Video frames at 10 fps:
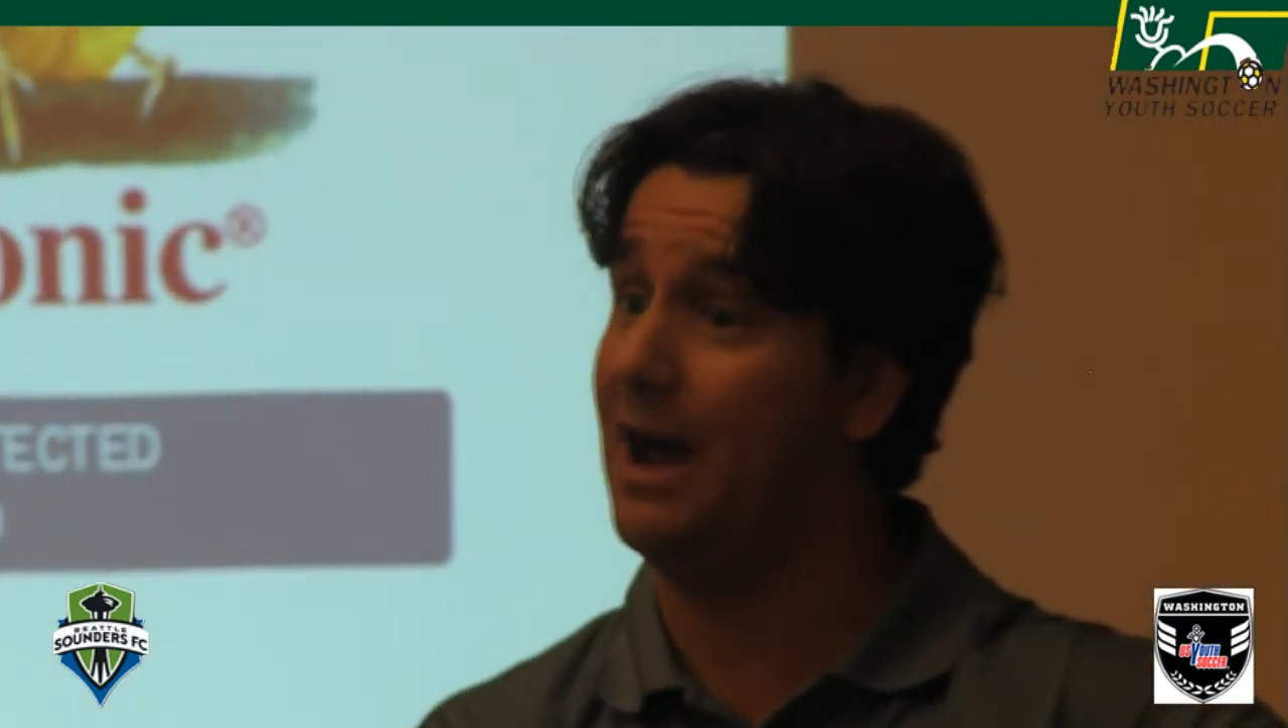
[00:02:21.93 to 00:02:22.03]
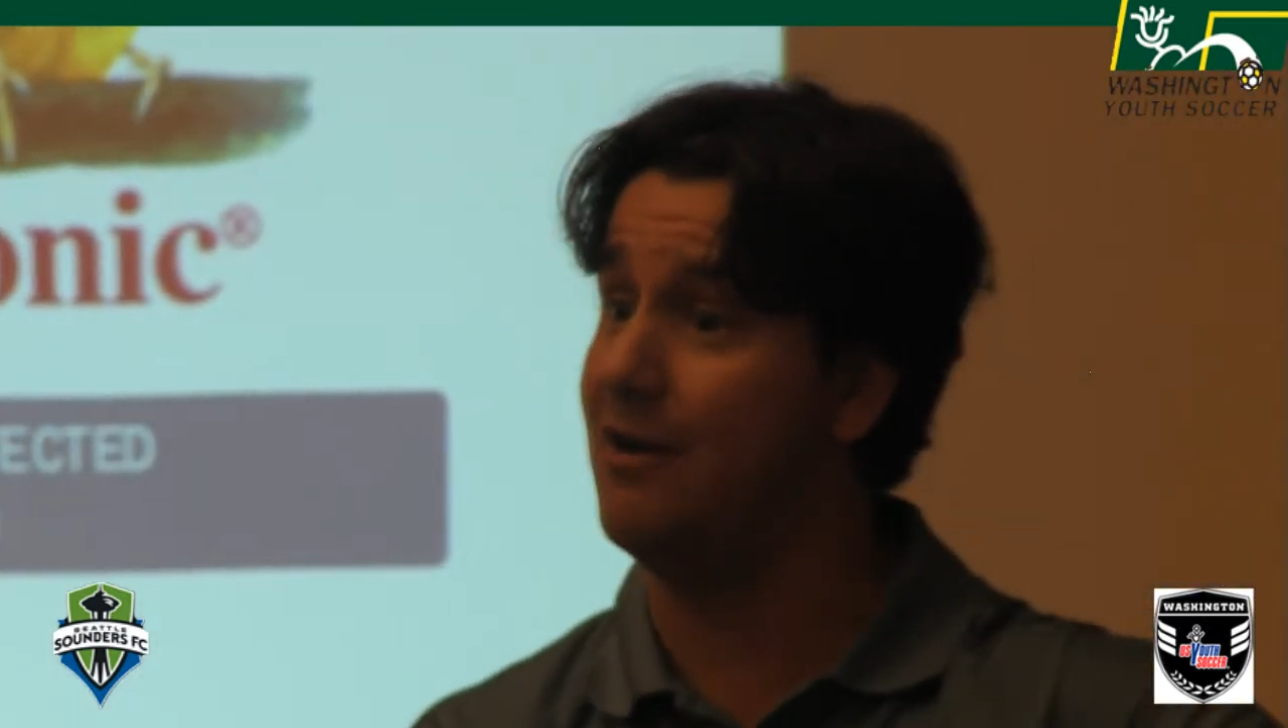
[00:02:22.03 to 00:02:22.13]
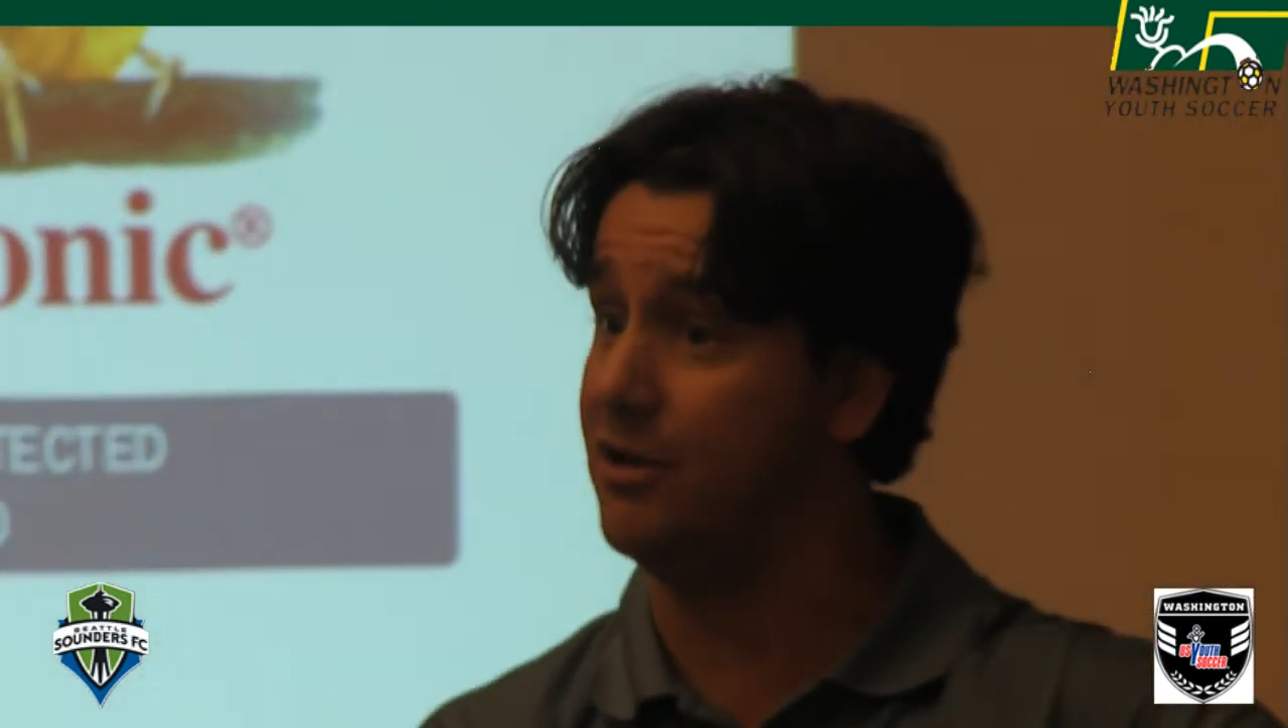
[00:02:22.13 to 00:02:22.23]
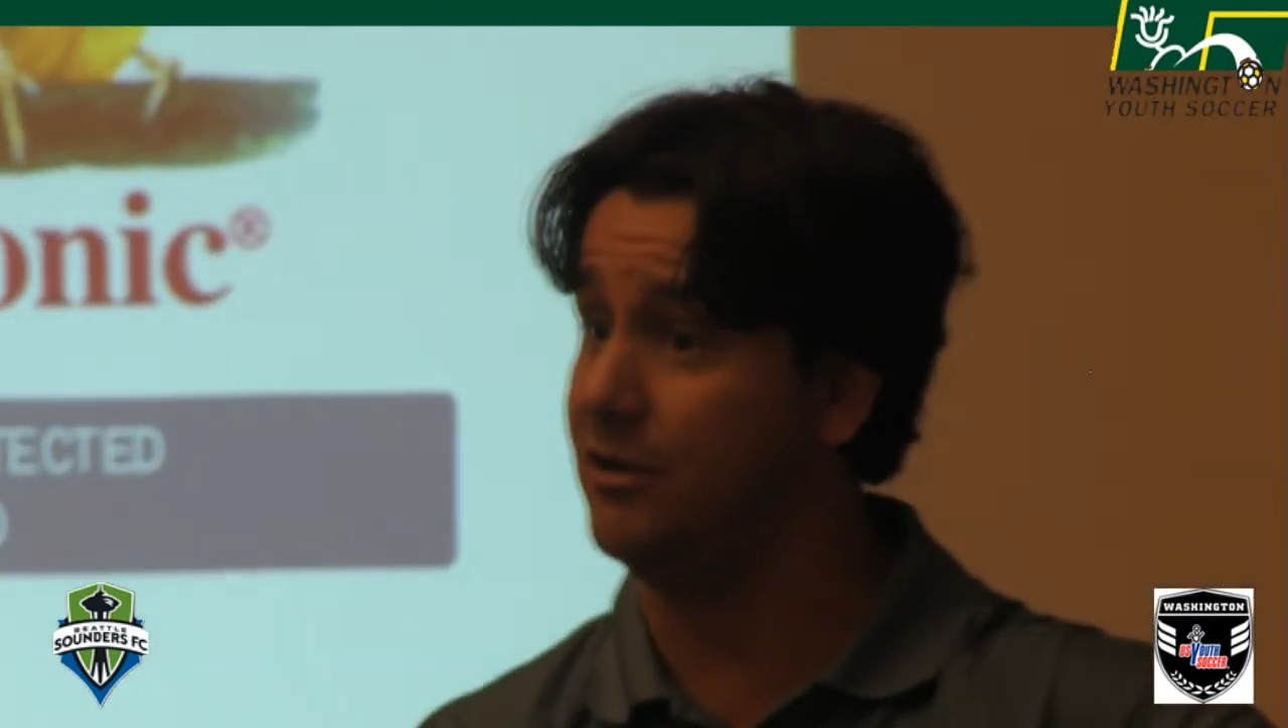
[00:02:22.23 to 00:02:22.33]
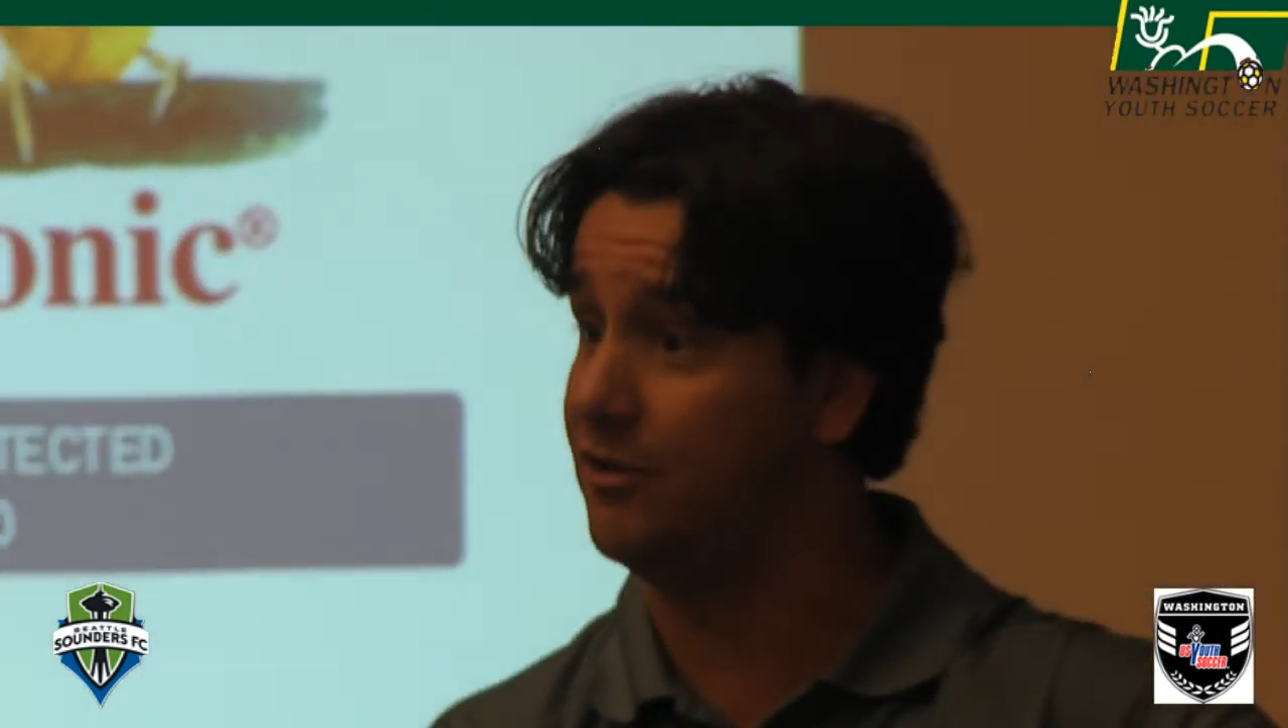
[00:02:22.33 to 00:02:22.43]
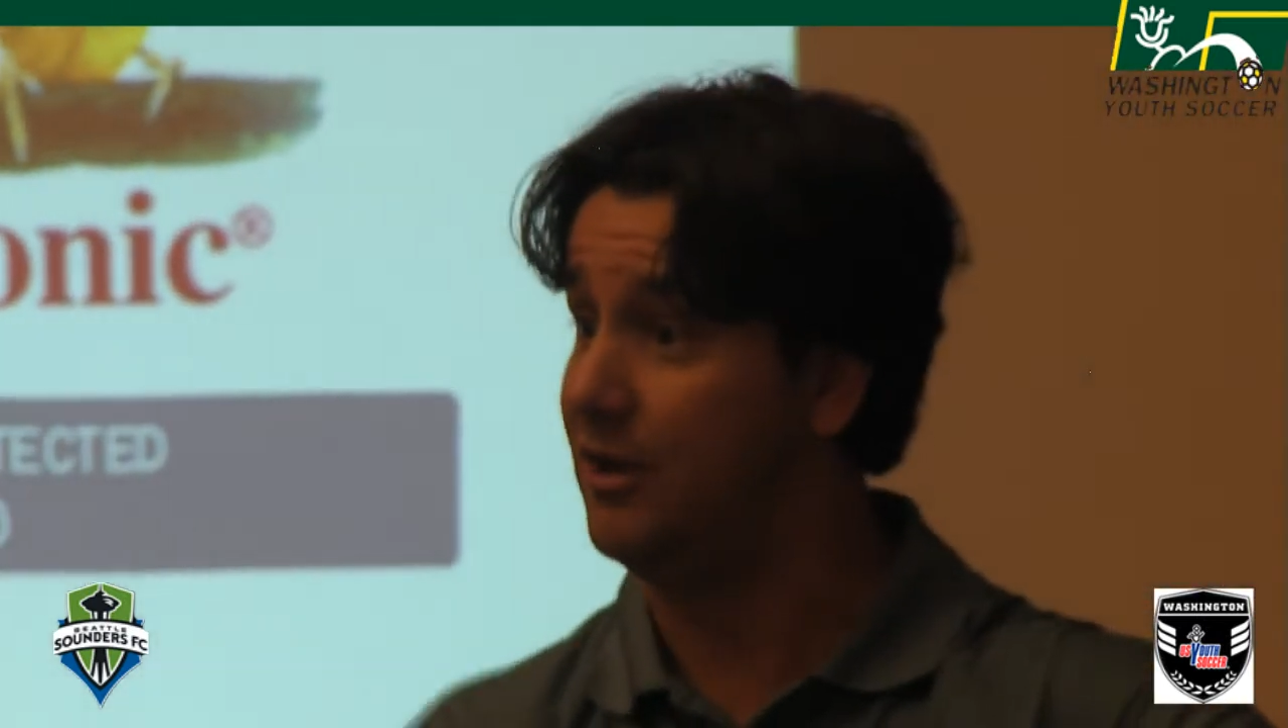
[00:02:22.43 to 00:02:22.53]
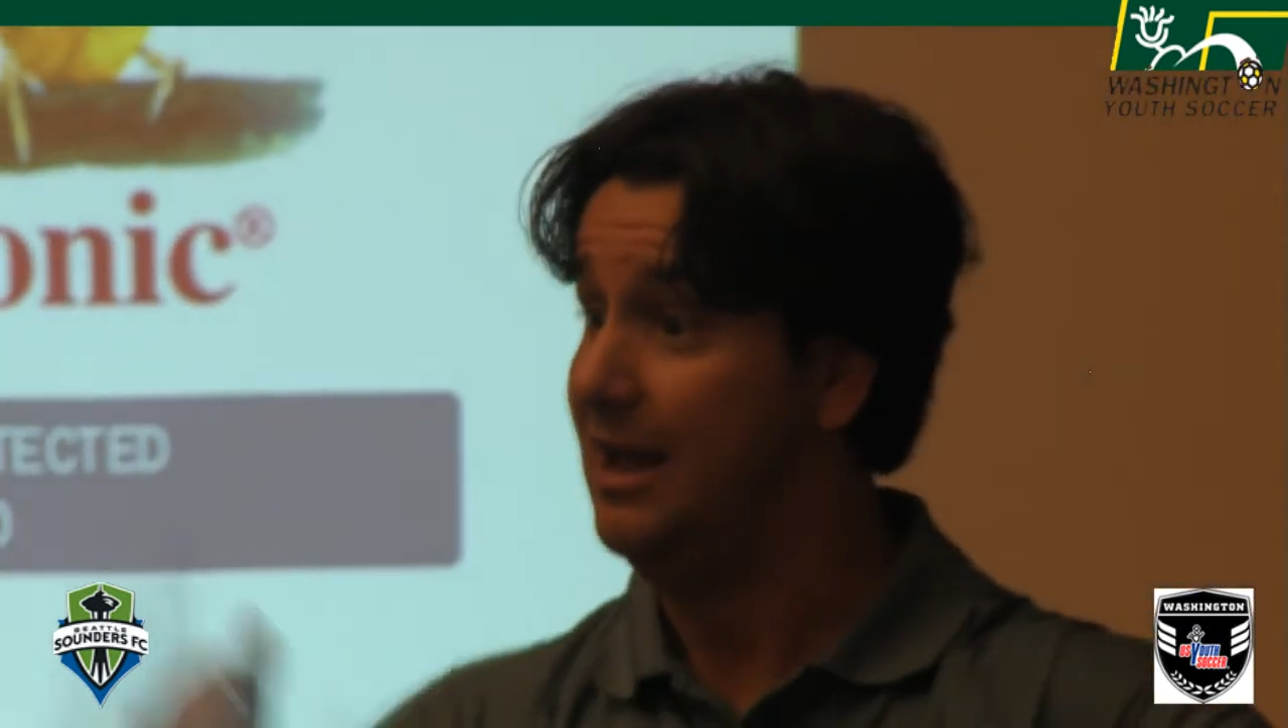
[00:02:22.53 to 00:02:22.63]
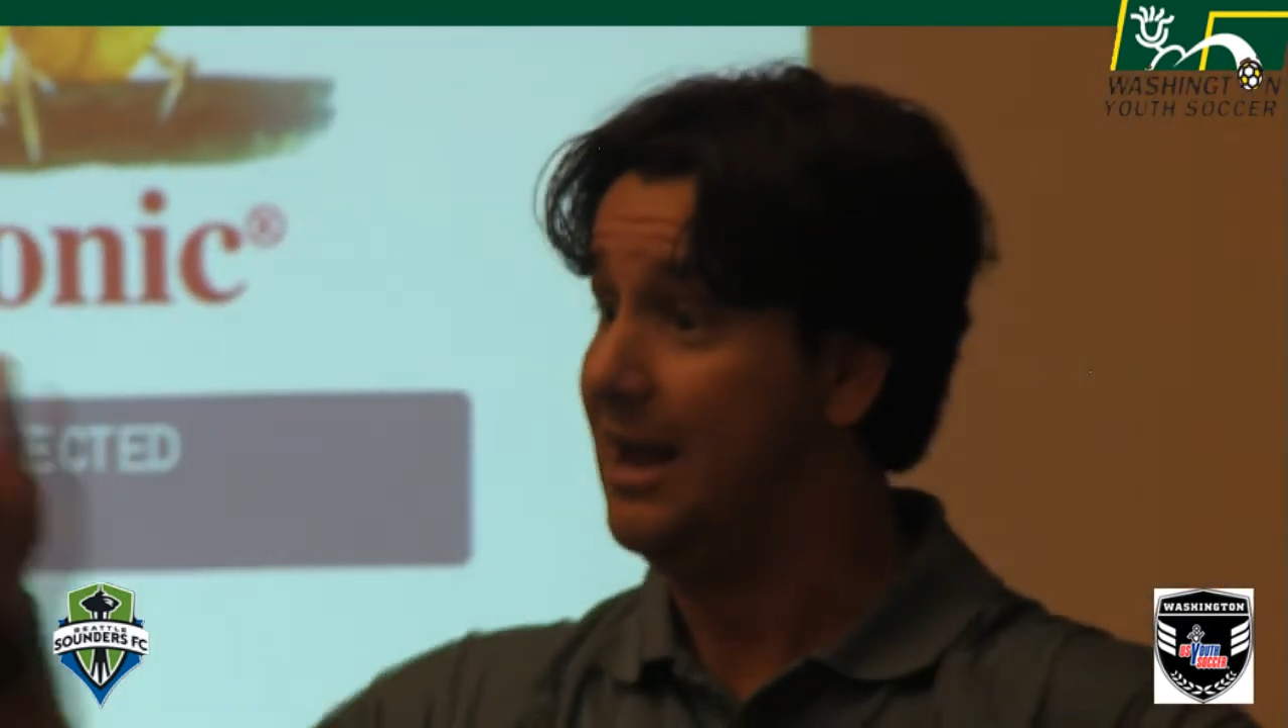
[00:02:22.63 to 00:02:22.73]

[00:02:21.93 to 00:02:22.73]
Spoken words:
parents